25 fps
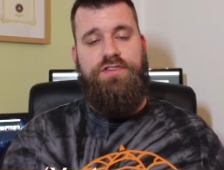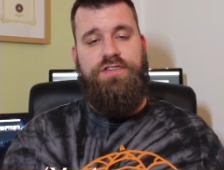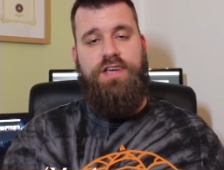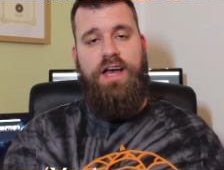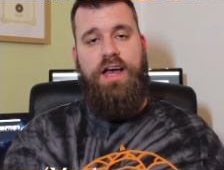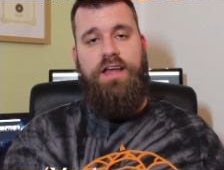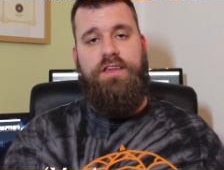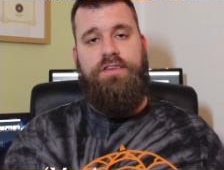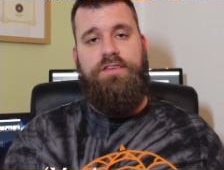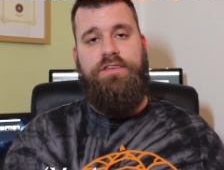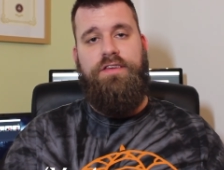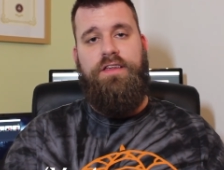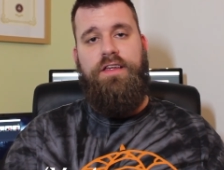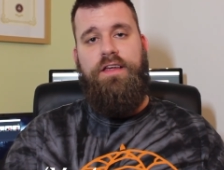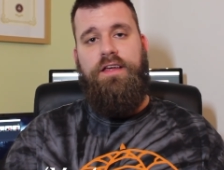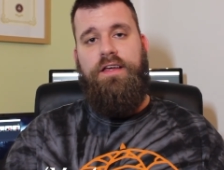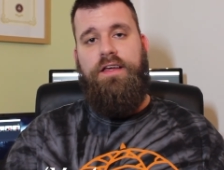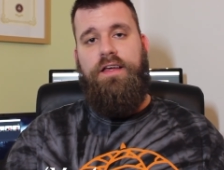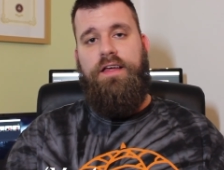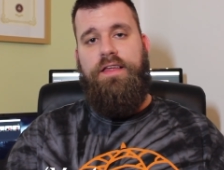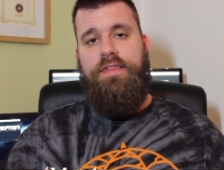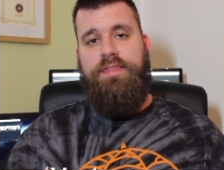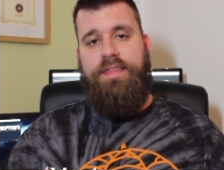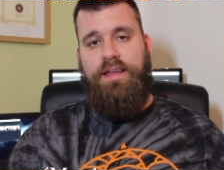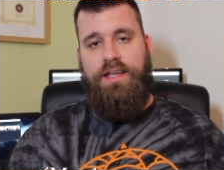chats.
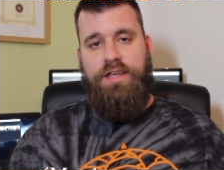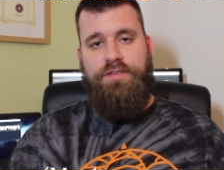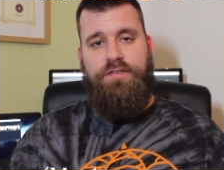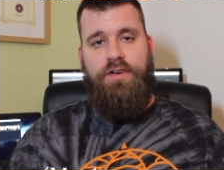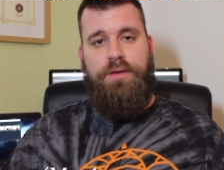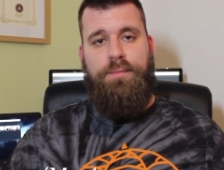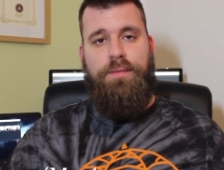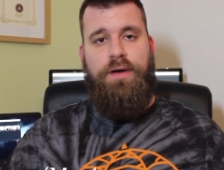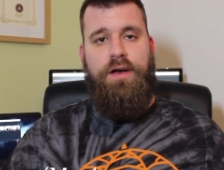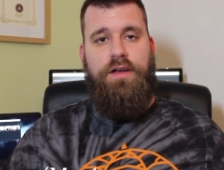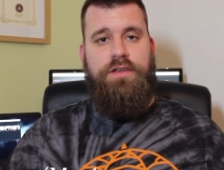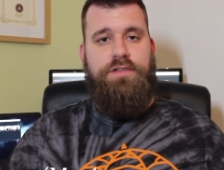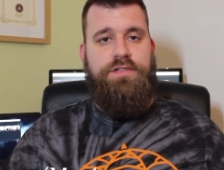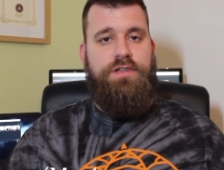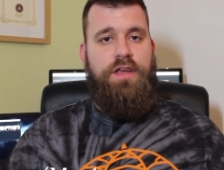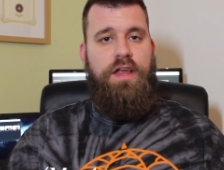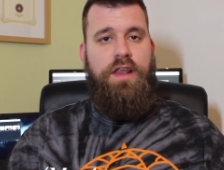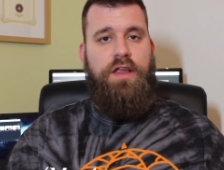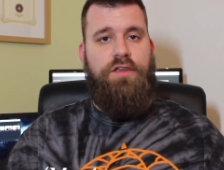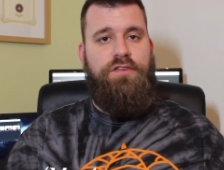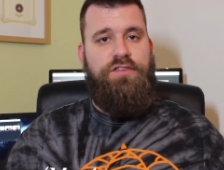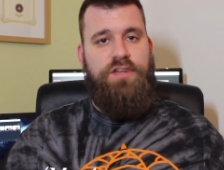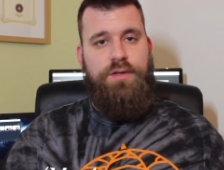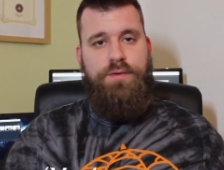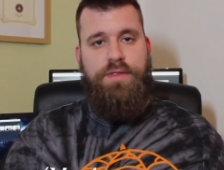Thank you very much,
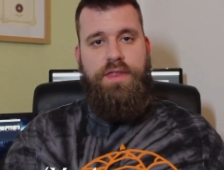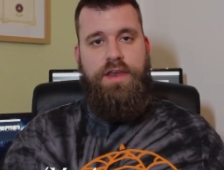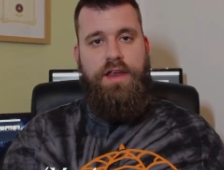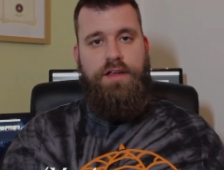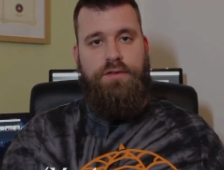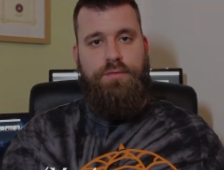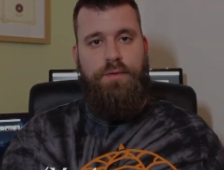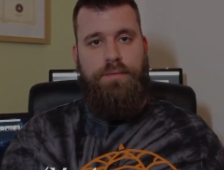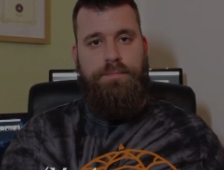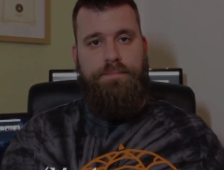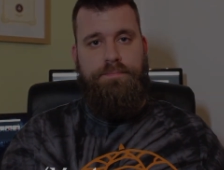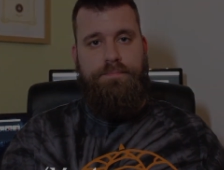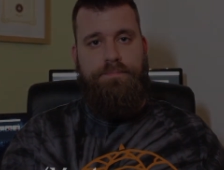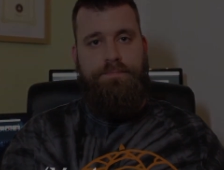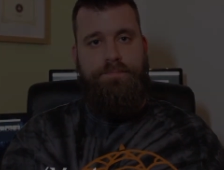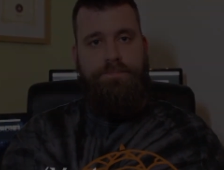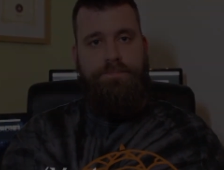and I'll see you in the next one.